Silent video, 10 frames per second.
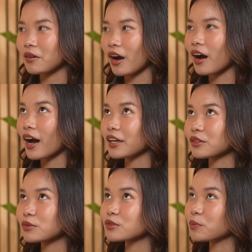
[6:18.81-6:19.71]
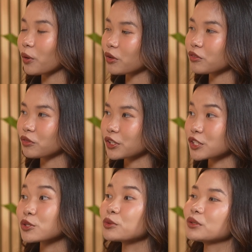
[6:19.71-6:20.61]
I use both for
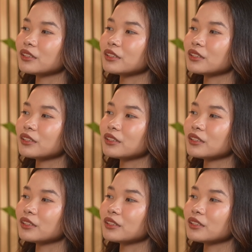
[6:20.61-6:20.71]
school.